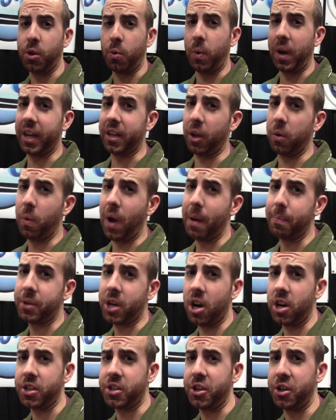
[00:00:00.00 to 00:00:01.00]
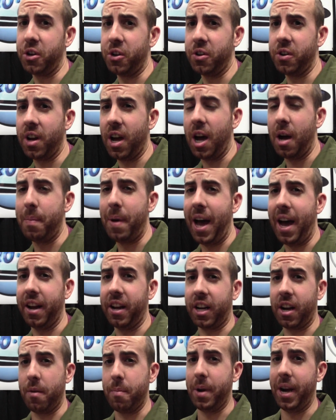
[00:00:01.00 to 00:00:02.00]
a weekly web cartoon about
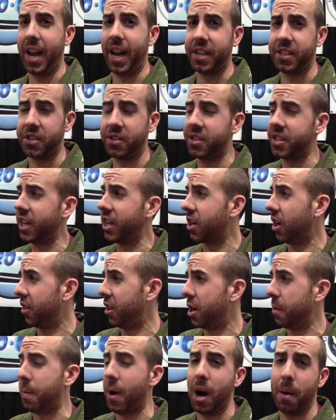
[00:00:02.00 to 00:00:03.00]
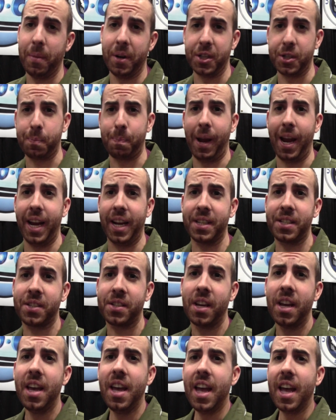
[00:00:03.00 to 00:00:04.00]
a government agency called the Department of Space,
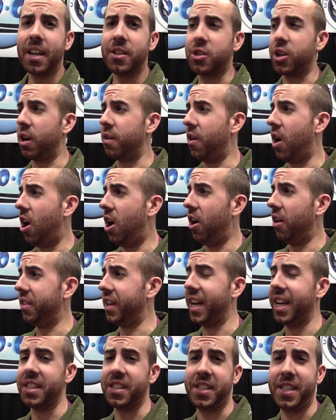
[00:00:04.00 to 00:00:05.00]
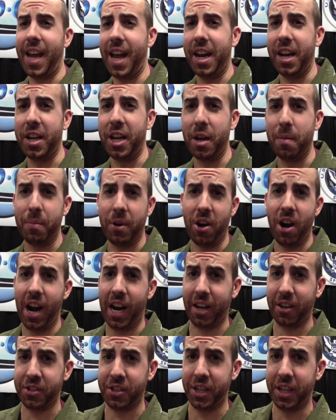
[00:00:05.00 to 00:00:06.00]
and sort of all the insanity and
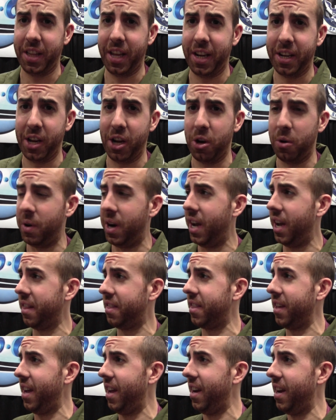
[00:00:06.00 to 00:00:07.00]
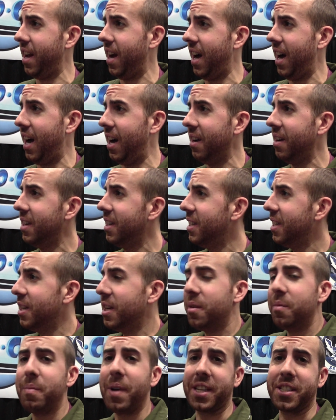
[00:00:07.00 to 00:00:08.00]
bureaucracy they deal with,
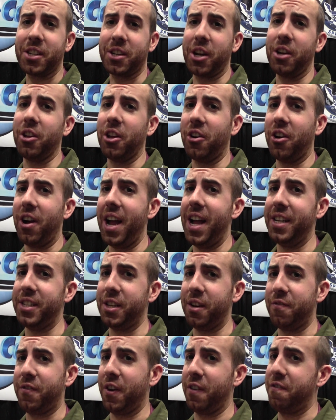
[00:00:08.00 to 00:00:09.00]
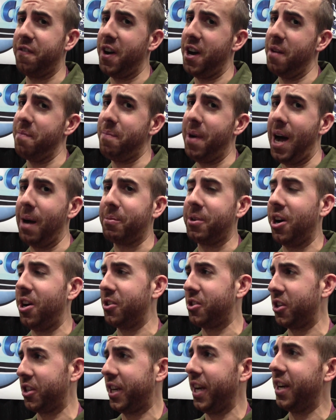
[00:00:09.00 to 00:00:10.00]
and makes a good little engine for fun pop
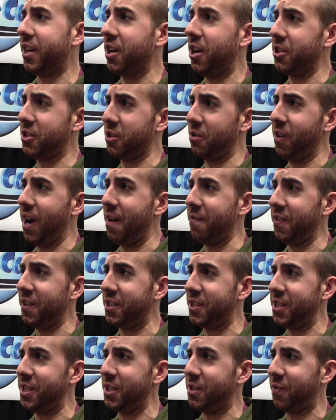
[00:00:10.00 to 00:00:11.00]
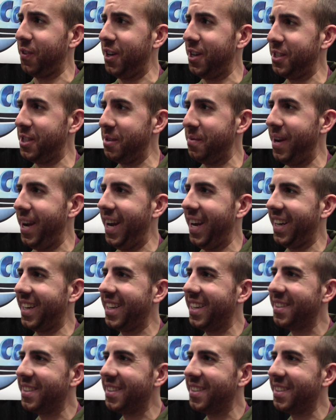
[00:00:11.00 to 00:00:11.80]
culture, geek culture references for us to make.